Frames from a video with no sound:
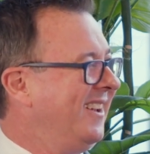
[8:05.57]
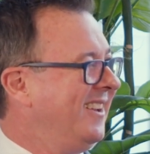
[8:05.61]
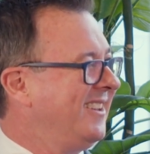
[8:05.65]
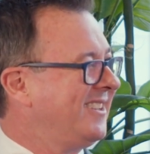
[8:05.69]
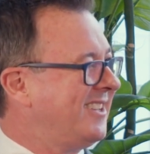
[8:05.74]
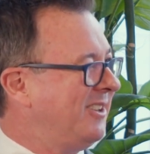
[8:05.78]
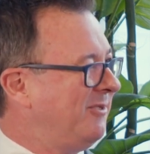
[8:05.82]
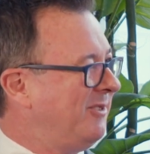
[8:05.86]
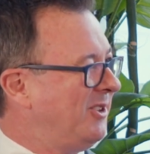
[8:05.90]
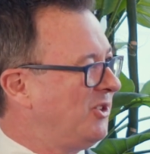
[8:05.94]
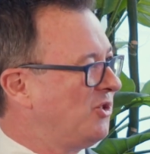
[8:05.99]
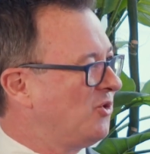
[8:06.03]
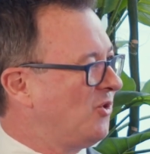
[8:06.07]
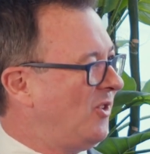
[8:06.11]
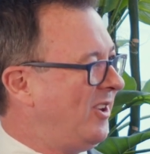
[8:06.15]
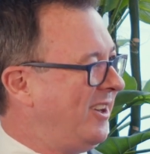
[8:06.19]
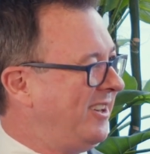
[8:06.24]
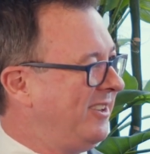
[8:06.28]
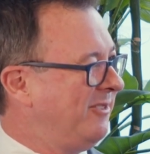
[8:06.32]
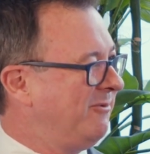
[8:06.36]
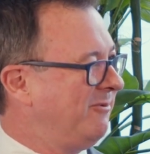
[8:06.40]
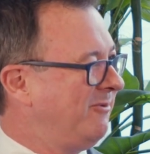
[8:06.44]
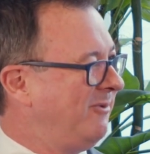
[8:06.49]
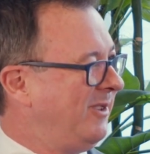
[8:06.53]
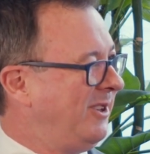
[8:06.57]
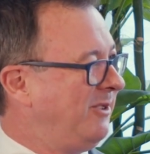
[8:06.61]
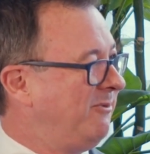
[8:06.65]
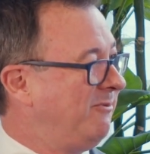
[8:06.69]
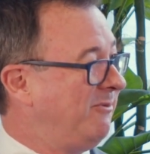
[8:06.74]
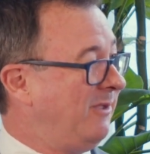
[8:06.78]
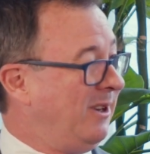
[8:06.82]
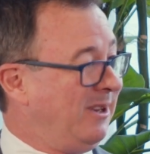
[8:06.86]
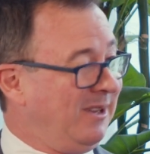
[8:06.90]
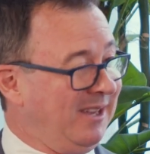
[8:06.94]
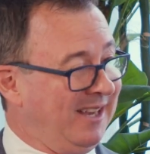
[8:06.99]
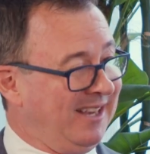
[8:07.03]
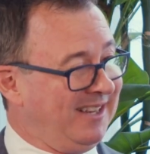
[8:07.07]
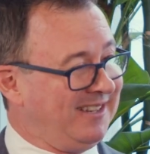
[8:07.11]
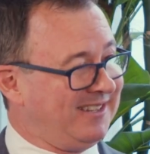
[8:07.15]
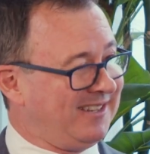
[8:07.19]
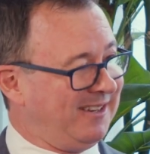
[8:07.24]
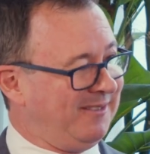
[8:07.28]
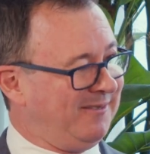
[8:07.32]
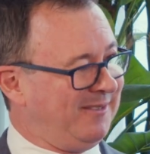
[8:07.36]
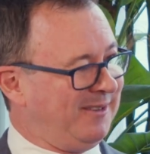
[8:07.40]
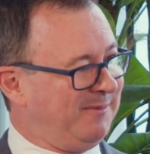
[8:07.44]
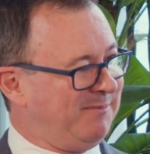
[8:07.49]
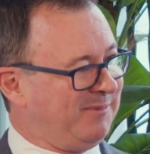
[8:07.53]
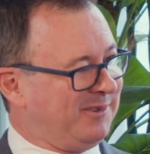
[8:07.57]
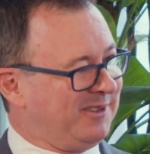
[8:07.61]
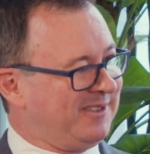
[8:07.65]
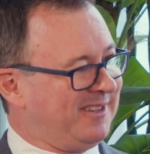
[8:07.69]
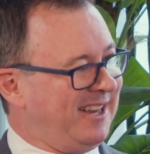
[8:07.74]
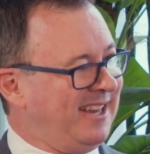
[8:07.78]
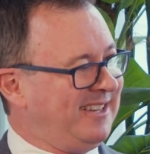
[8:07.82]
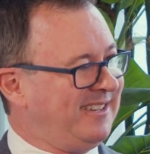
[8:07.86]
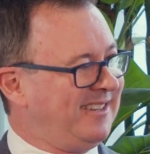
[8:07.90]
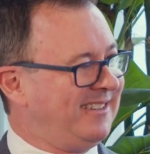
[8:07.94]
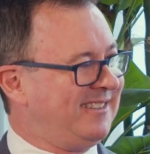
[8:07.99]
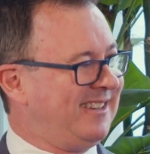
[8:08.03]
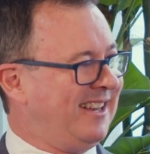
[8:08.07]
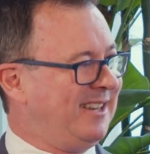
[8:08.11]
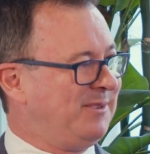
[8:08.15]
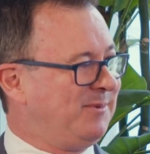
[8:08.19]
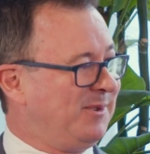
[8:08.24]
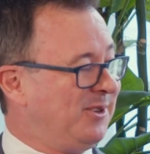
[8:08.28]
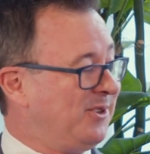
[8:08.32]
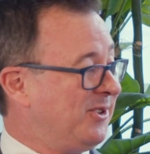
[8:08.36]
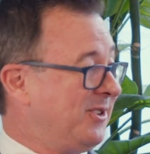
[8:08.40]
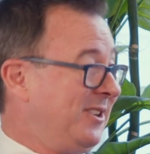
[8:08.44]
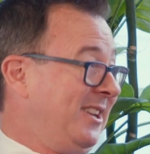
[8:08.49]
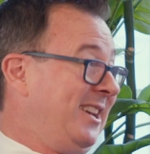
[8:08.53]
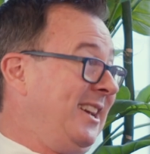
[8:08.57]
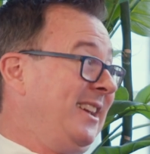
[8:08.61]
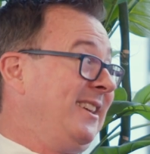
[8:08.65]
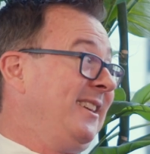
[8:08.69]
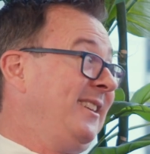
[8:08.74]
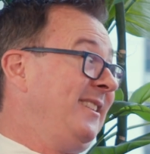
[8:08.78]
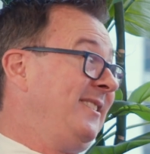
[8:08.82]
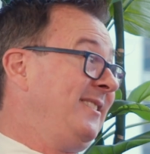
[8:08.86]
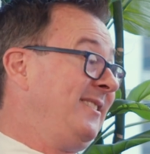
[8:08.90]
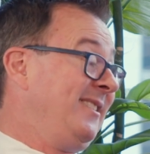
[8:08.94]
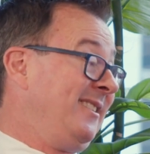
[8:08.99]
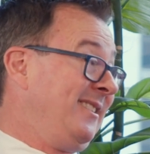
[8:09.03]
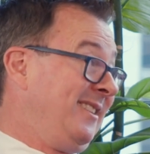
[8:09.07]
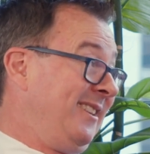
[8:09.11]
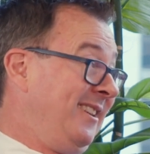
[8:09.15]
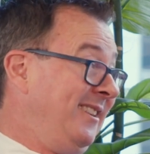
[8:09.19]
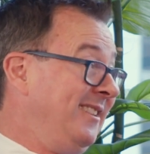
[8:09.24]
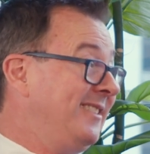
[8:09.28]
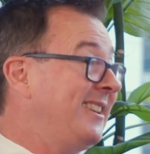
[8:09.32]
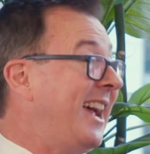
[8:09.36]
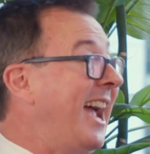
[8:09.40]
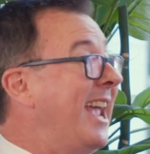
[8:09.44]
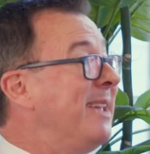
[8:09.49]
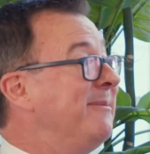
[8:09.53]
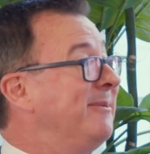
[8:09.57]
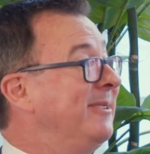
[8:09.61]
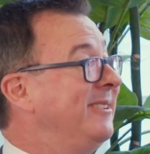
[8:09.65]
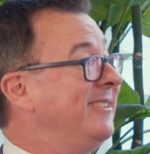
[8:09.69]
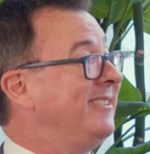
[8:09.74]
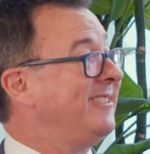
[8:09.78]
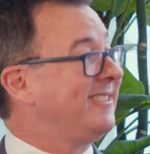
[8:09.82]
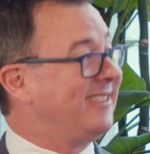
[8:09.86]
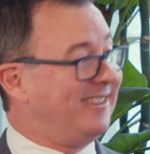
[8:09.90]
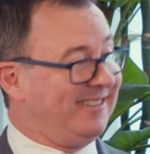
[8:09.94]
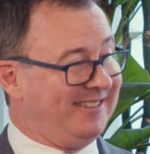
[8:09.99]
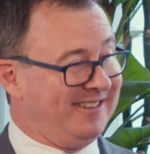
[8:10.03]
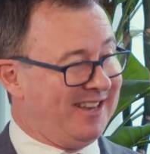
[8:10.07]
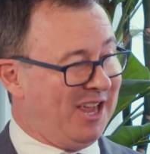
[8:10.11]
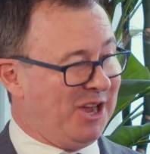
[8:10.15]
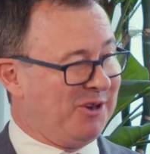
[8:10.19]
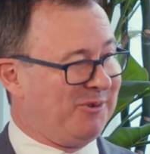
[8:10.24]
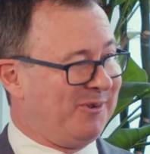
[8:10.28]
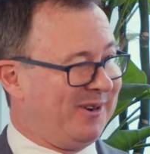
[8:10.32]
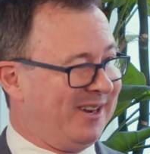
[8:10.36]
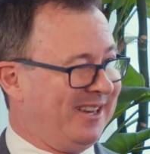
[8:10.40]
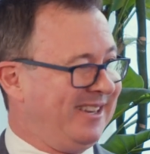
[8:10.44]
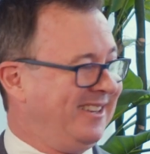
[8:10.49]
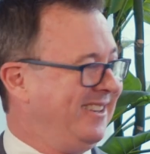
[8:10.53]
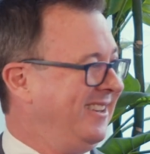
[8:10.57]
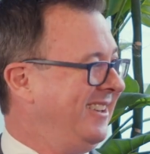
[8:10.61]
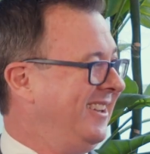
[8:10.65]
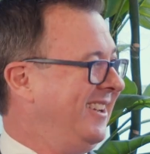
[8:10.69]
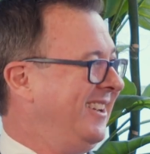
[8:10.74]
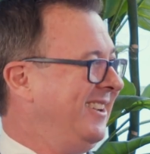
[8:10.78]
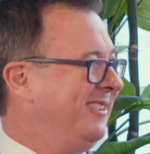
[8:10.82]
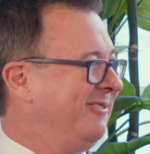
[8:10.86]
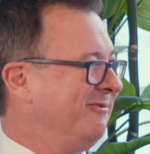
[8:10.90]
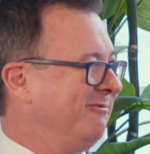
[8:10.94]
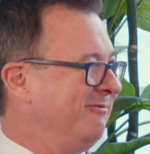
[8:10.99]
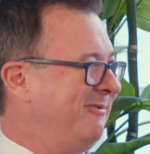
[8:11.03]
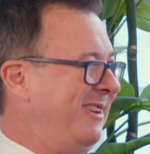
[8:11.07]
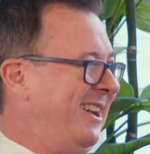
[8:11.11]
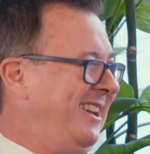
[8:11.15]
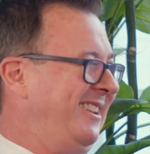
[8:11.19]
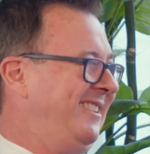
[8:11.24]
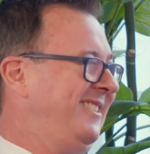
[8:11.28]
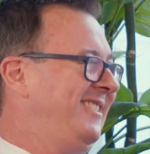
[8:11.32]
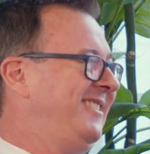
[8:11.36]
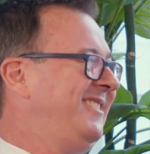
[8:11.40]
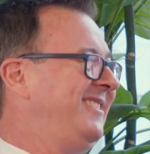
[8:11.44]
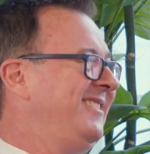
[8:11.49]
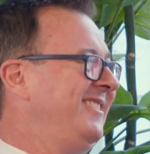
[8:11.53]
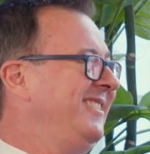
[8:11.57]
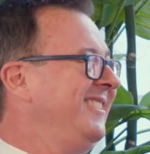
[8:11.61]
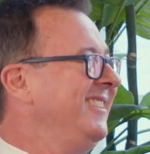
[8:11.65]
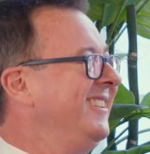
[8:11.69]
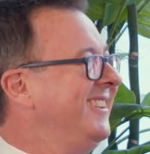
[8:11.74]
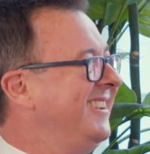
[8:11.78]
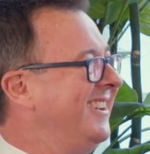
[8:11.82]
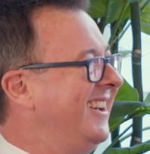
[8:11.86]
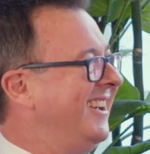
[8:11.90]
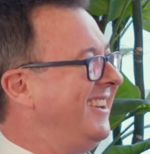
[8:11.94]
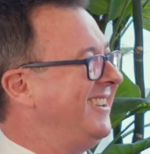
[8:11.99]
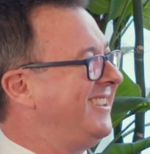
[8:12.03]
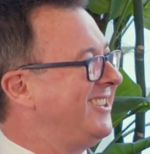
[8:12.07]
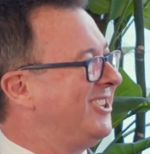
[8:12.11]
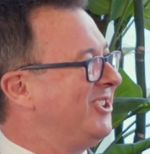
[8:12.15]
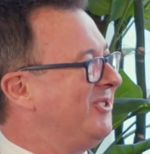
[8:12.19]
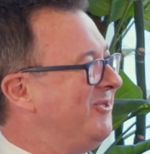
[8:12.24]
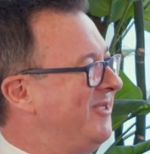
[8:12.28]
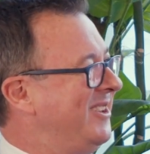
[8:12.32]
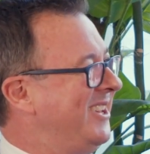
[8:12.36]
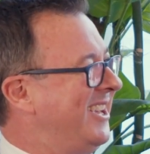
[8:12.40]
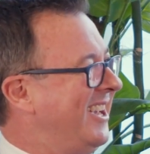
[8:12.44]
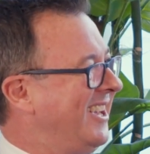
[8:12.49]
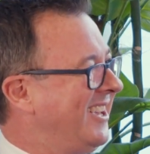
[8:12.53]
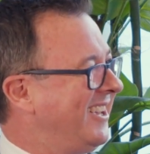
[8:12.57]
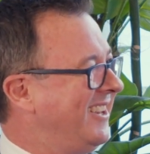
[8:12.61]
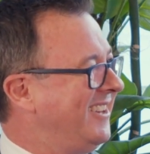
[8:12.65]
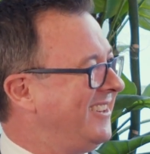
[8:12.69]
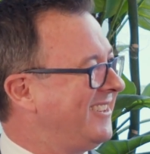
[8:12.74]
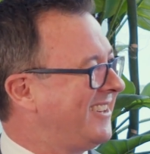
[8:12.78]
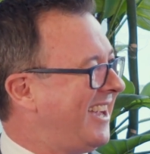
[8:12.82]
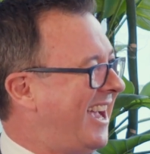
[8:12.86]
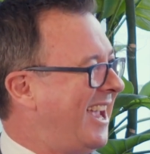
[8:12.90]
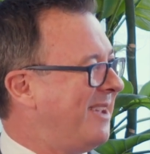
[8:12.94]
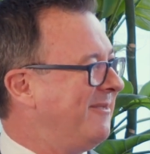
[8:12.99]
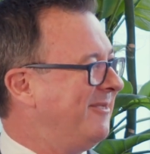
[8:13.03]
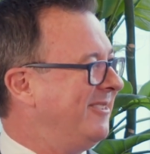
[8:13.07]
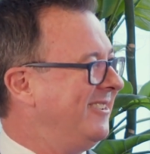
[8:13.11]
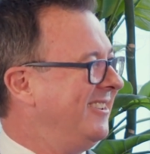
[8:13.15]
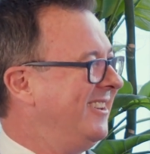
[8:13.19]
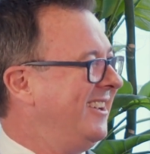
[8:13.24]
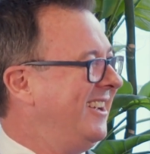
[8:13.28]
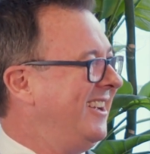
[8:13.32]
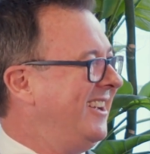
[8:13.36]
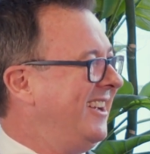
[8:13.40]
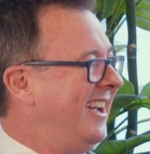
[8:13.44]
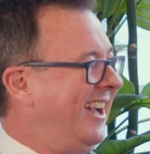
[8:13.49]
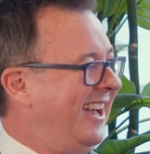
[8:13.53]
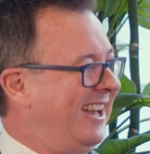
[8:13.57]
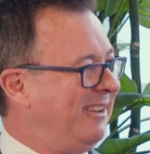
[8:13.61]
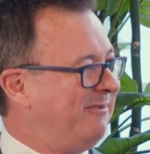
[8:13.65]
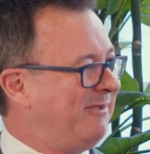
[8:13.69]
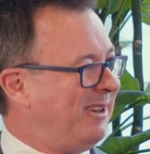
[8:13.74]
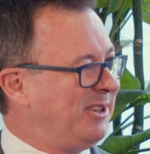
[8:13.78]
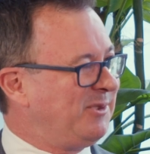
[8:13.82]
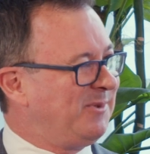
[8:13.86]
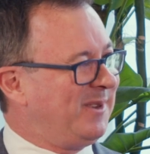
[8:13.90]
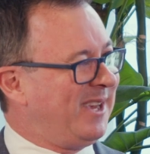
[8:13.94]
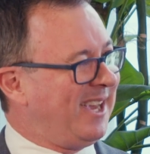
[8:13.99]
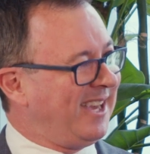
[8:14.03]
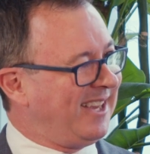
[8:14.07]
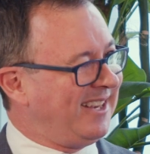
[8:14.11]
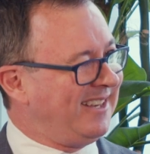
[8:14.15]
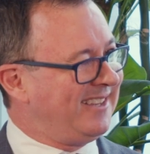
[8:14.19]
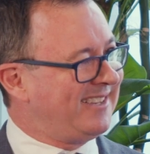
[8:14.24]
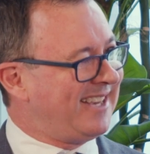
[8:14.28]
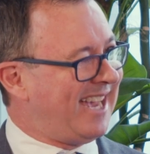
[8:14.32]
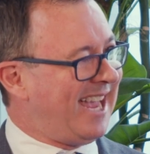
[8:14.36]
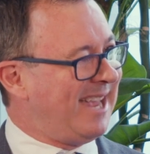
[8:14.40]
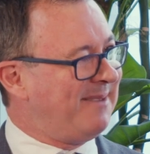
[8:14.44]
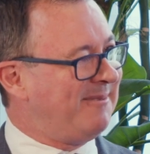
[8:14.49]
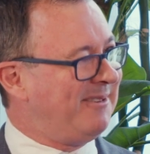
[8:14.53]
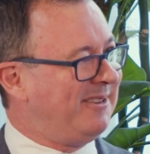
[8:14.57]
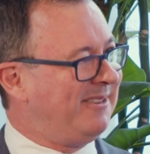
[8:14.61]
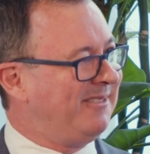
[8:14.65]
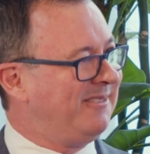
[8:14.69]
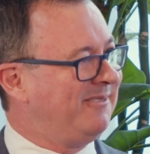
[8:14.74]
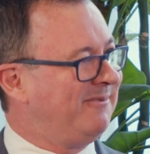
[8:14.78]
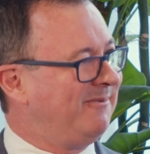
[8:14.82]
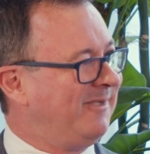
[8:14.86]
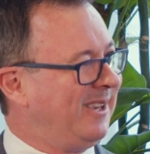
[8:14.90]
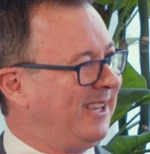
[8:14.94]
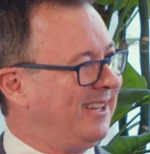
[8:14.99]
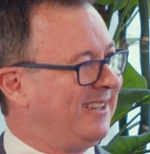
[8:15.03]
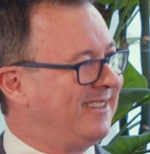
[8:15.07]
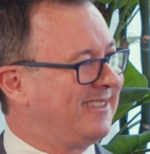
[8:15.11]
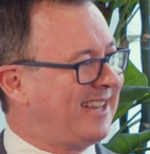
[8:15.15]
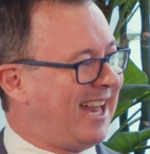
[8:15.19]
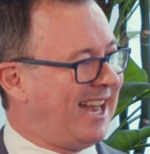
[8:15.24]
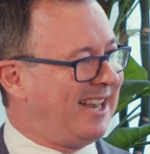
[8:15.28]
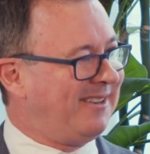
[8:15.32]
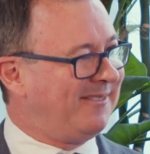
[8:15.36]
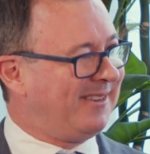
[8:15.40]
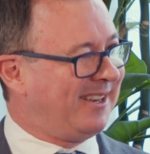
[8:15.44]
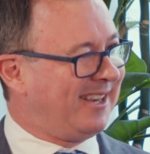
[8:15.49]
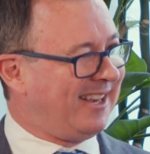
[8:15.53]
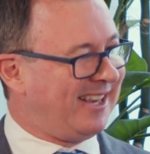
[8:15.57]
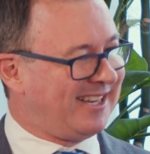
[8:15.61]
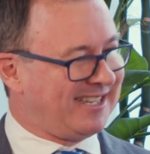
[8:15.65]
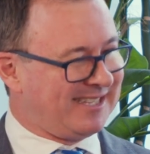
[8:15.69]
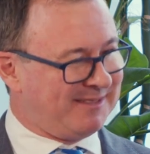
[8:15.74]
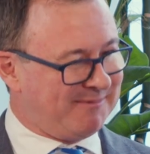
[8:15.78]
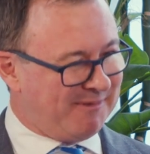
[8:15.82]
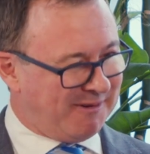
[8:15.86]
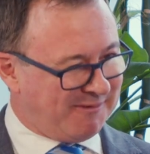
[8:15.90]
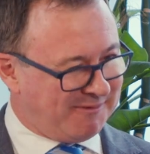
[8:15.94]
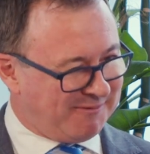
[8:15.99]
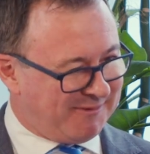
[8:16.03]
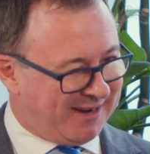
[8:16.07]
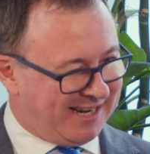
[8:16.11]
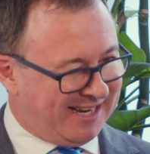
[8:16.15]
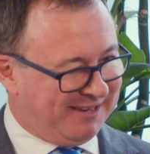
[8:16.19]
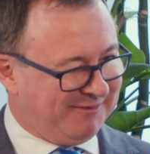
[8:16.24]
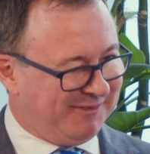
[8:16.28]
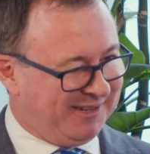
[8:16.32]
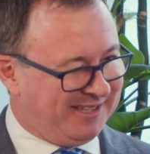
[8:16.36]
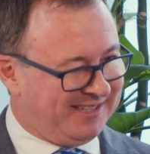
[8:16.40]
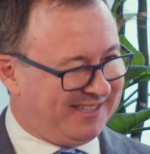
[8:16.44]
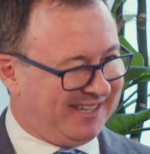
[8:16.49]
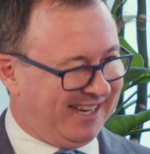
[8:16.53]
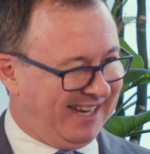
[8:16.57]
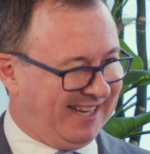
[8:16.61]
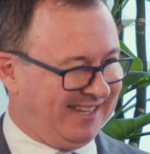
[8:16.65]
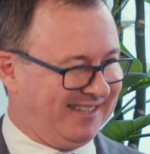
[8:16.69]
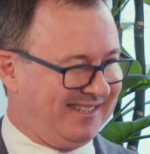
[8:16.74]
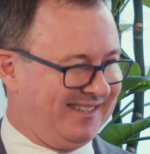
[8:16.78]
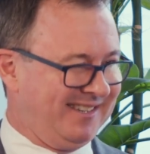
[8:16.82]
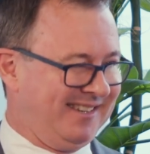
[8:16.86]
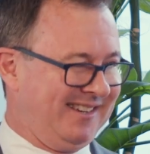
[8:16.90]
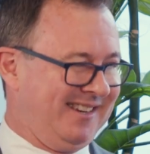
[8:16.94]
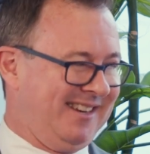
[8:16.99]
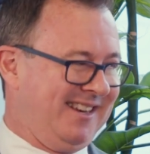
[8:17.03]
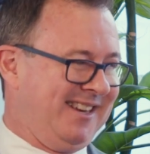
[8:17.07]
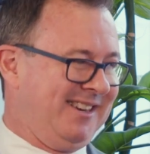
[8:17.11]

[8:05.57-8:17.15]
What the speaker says: So we're trying to, so the procedure says we've got to get containment. So no one rests until we get containment. And then once we get containment, we can say to the customer, we've run every test.